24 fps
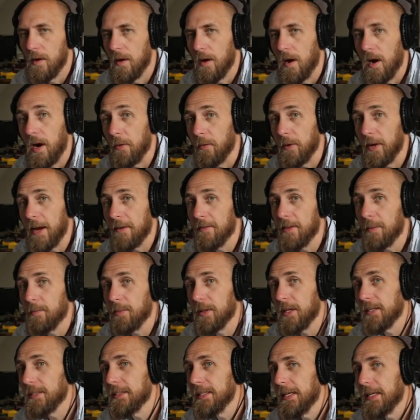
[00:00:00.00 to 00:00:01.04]
All right, we have that
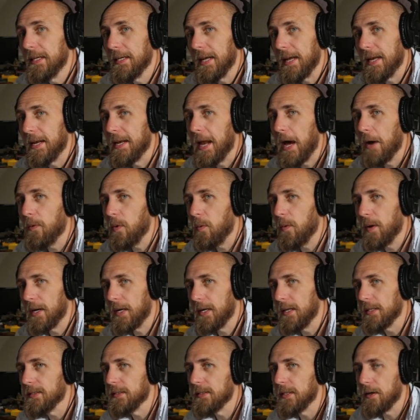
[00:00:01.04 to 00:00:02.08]
plugged in, and now we want to
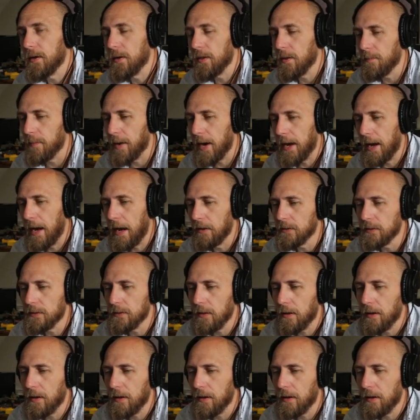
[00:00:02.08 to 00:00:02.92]
consider the buyouts.